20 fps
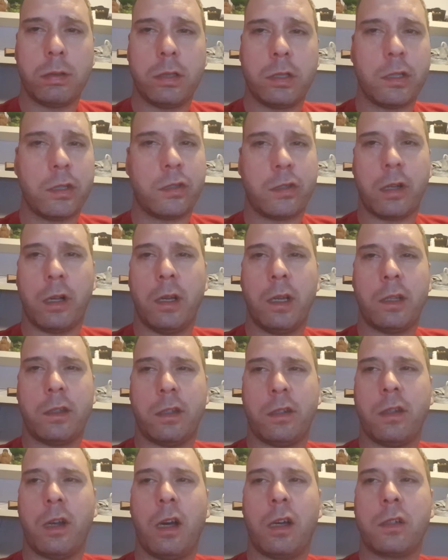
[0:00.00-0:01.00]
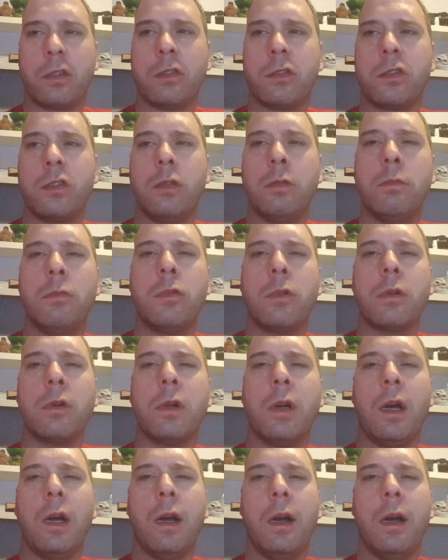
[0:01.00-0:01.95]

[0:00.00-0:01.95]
Just try not to talk. There's no more